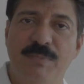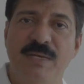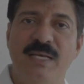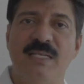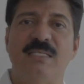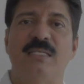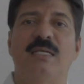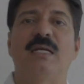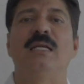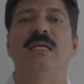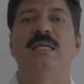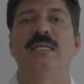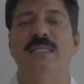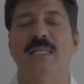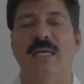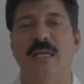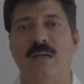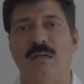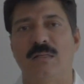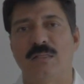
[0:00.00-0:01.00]
basically,
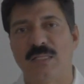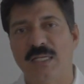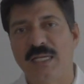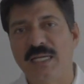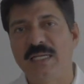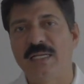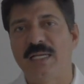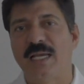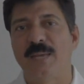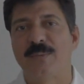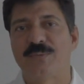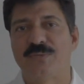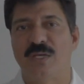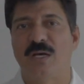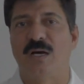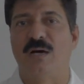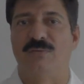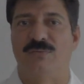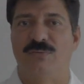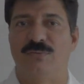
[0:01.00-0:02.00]
there are three types
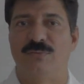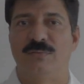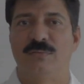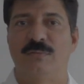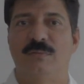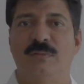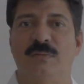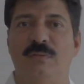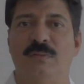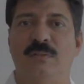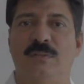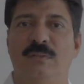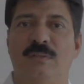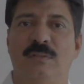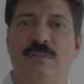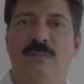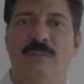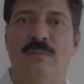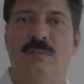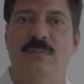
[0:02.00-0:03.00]
of
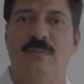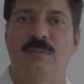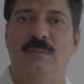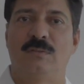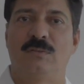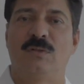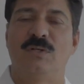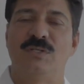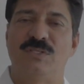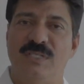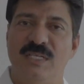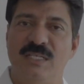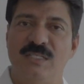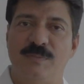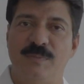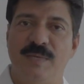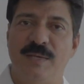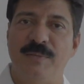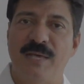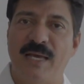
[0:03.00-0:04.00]
questions
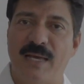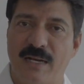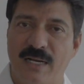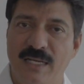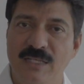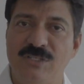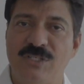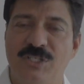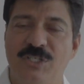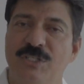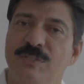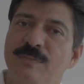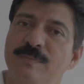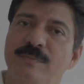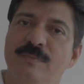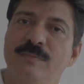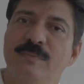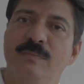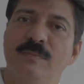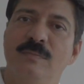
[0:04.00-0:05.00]
may be arised.
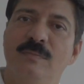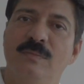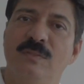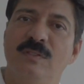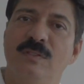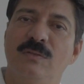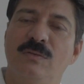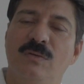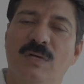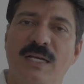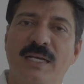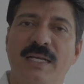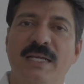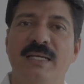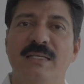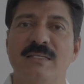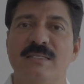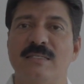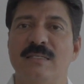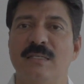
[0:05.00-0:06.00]
One
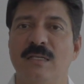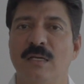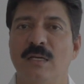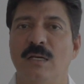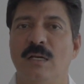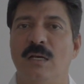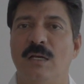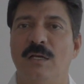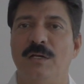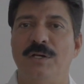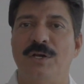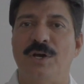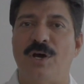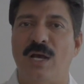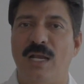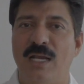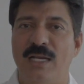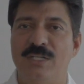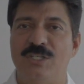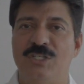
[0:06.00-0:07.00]
is
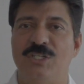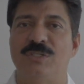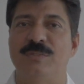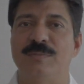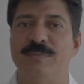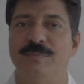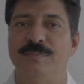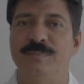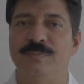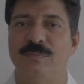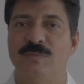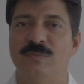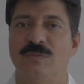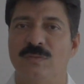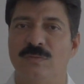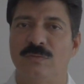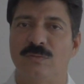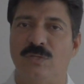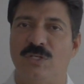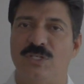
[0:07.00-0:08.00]
knowledge
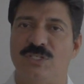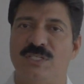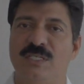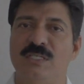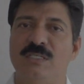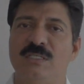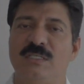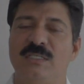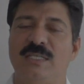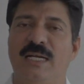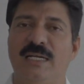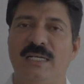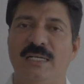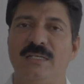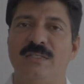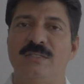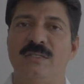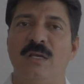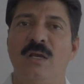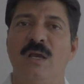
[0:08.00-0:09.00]
questions, that
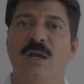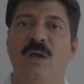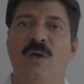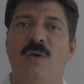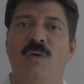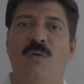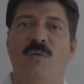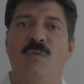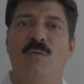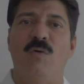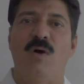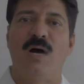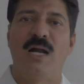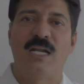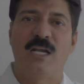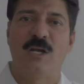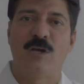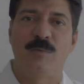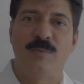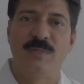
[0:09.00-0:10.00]
is, what
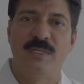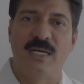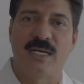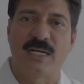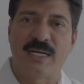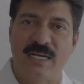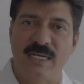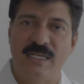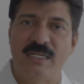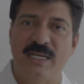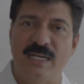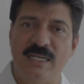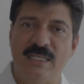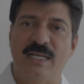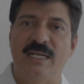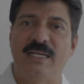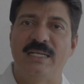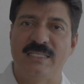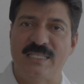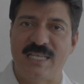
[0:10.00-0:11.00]
will be the content
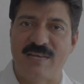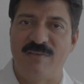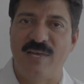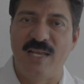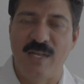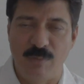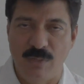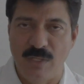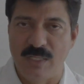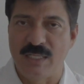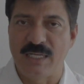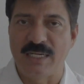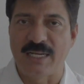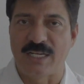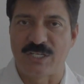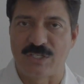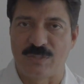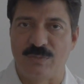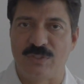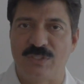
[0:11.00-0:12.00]
that is available in the
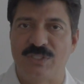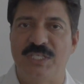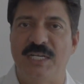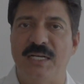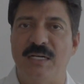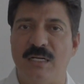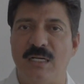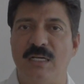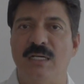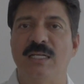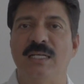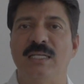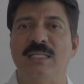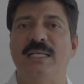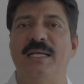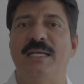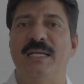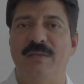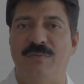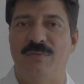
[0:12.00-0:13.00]
textbook. Generally,
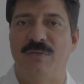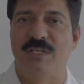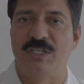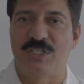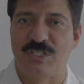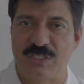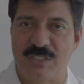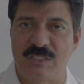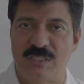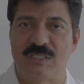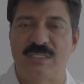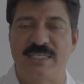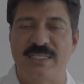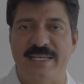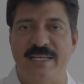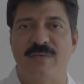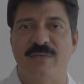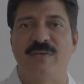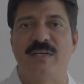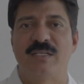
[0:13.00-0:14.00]
the definitions, the
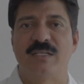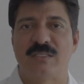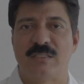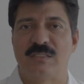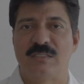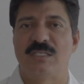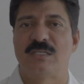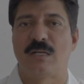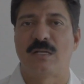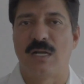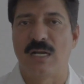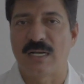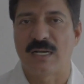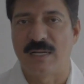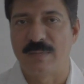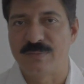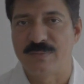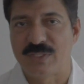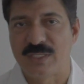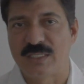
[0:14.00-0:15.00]
derivations, these are all
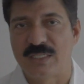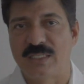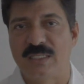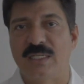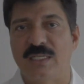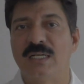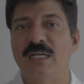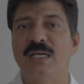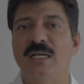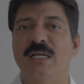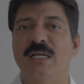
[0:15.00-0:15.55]
comes under